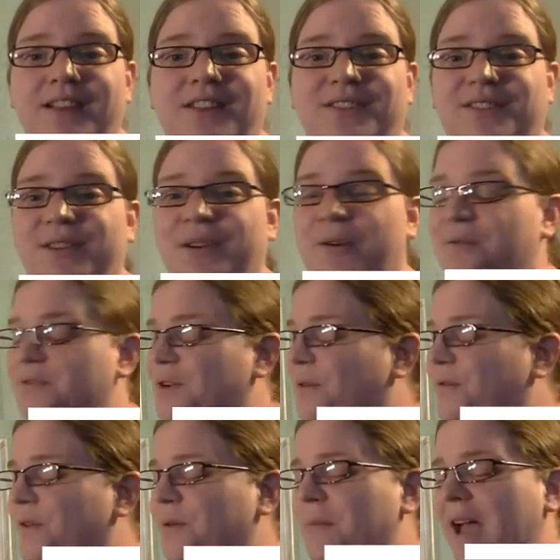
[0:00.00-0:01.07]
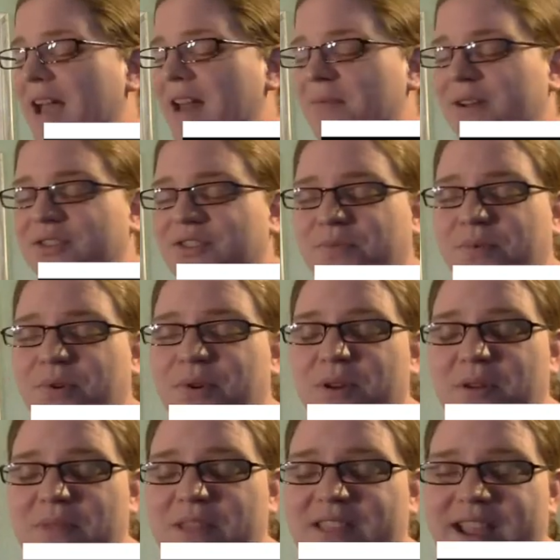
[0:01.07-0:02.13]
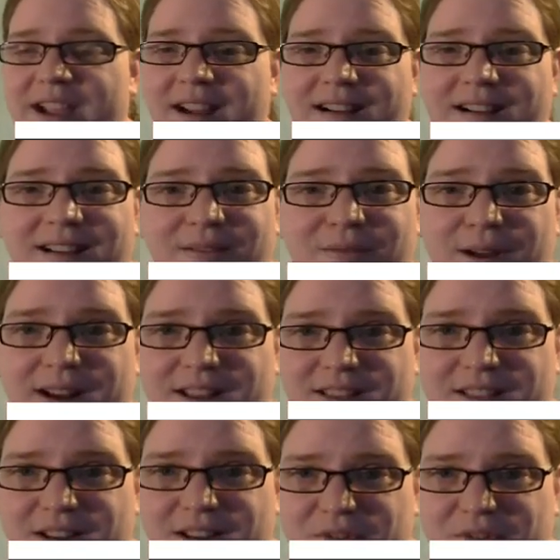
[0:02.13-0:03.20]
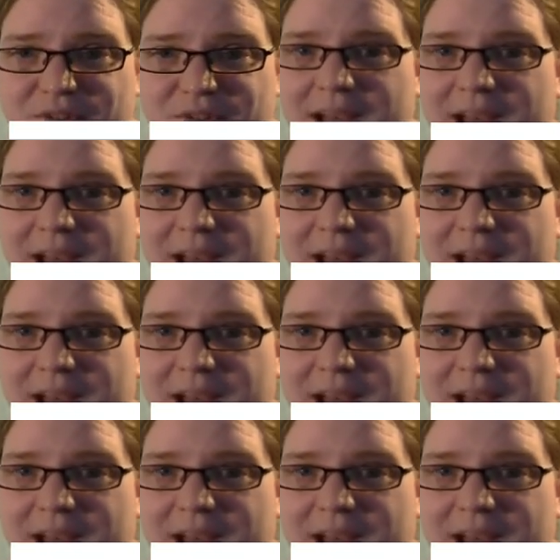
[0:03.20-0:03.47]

So don't feel bad about just putting them in there and finding the numbers that